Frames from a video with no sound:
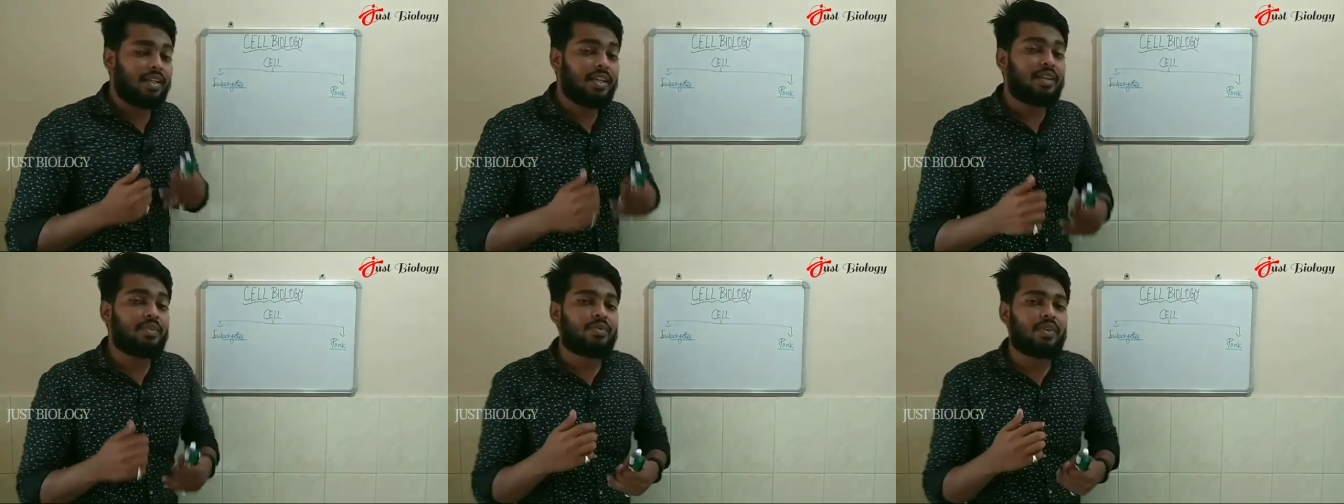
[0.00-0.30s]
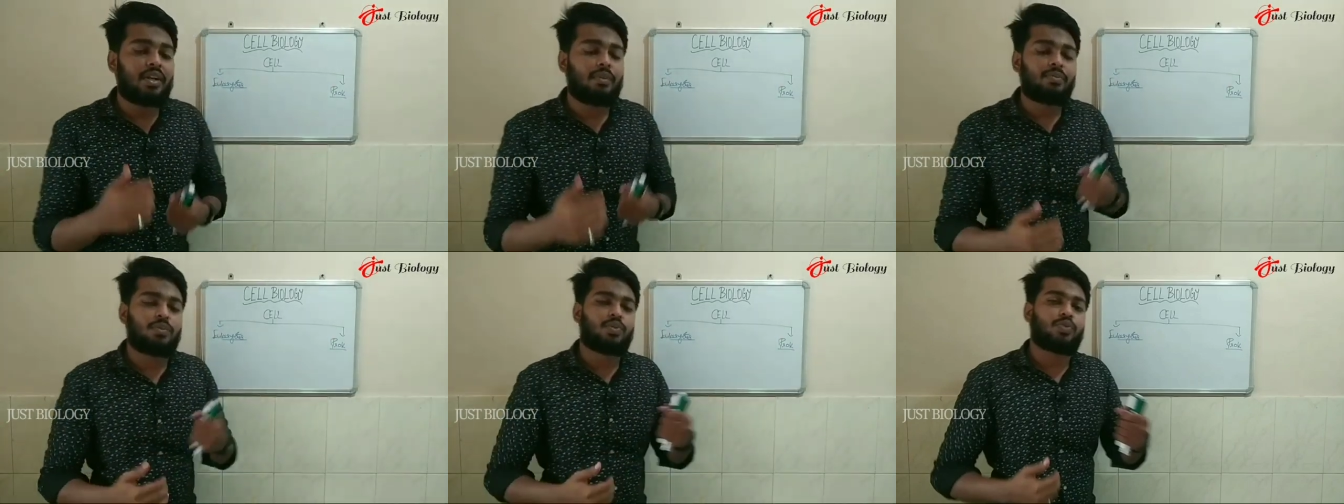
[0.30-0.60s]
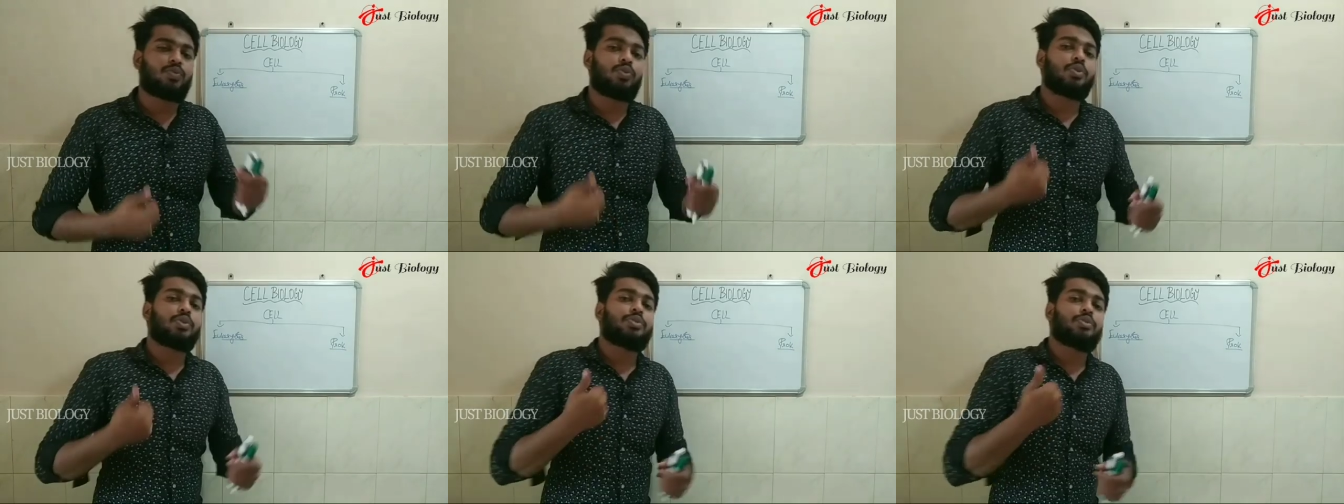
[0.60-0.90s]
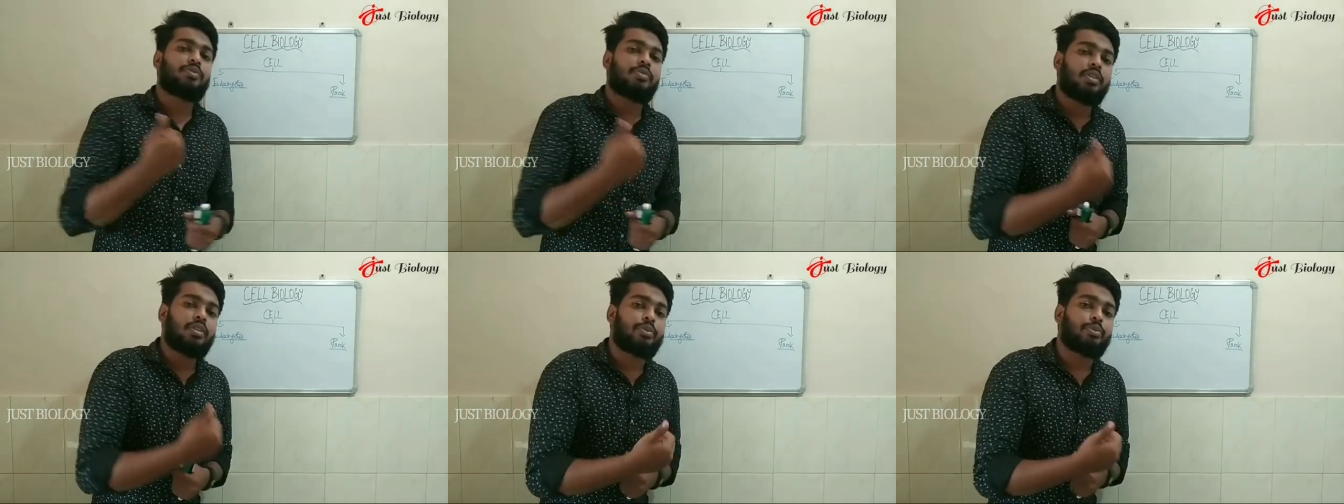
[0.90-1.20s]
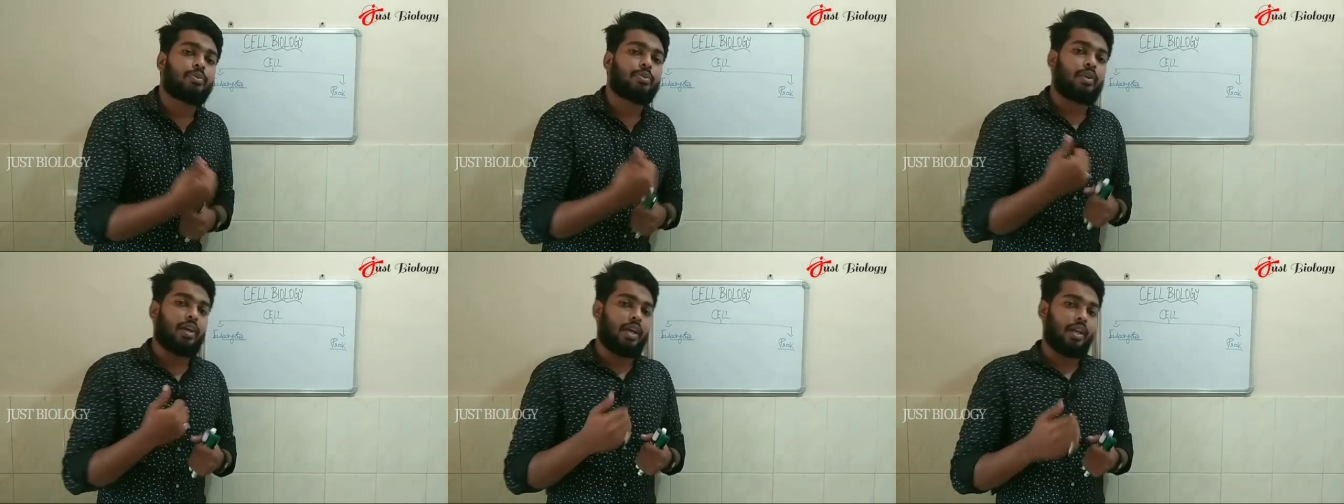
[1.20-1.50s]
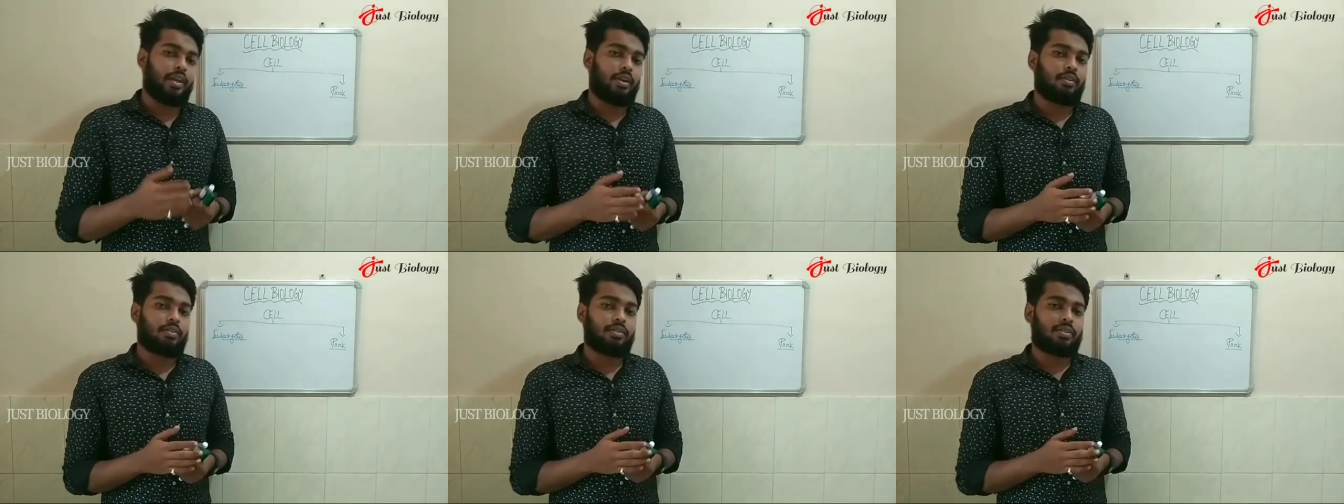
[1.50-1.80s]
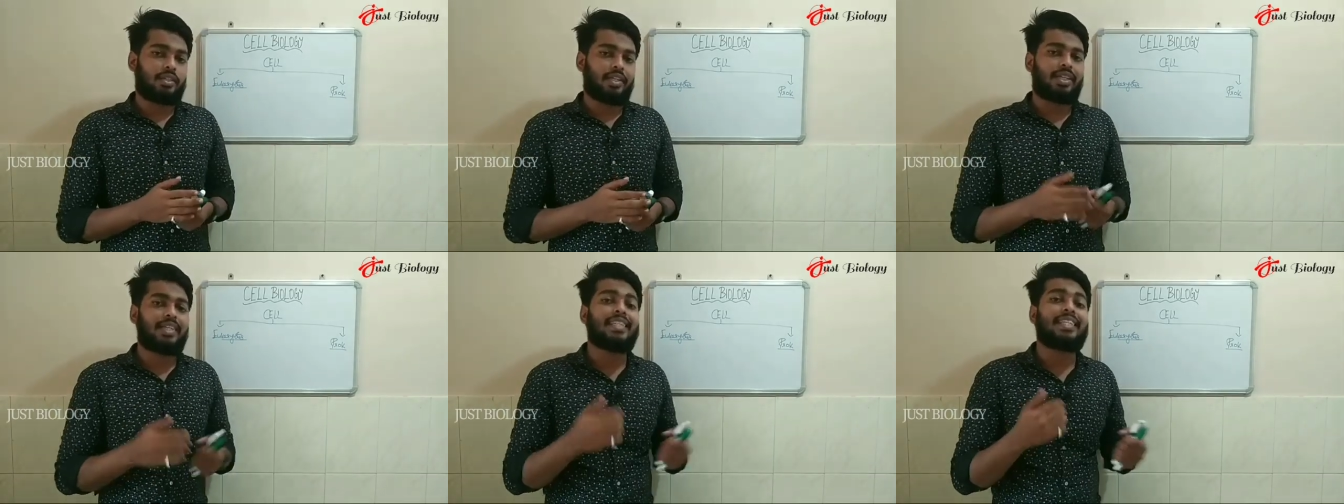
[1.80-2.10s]
then we'll move on to the
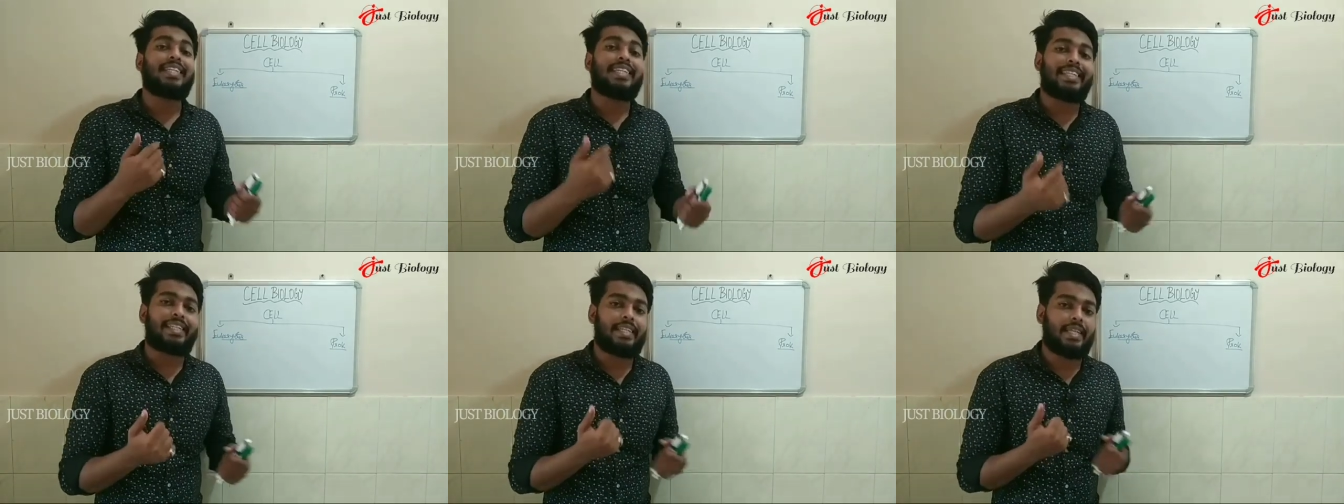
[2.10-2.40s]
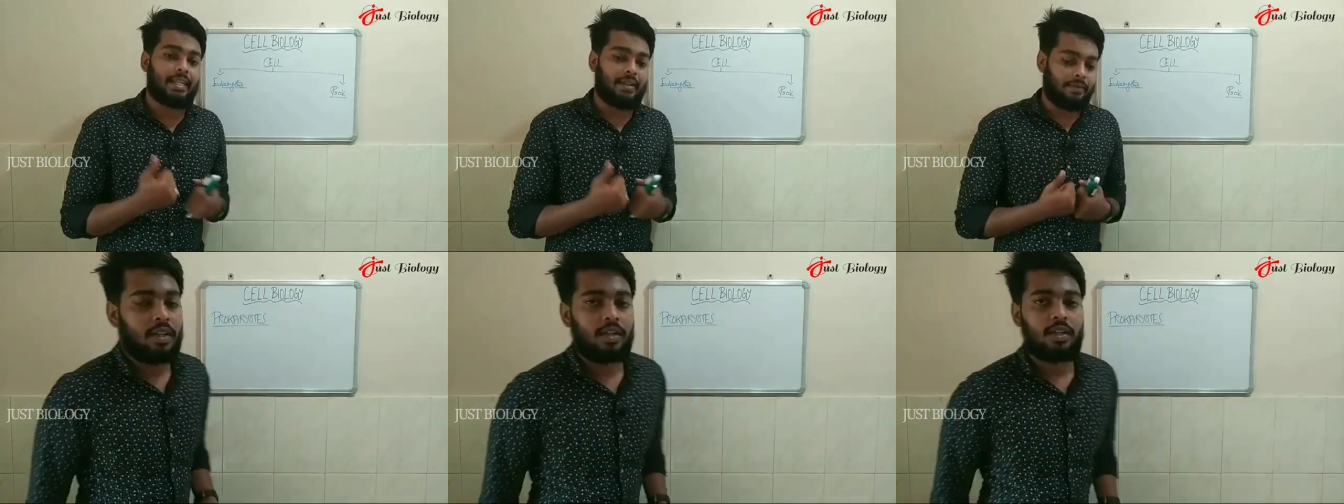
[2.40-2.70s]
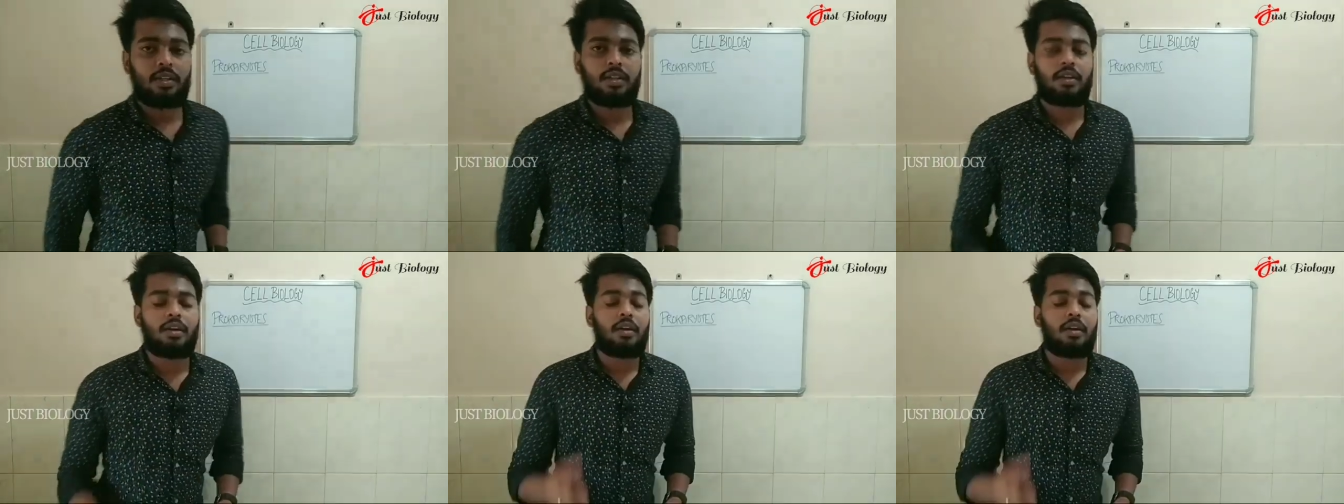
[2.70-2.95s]
eukaryotes in detail.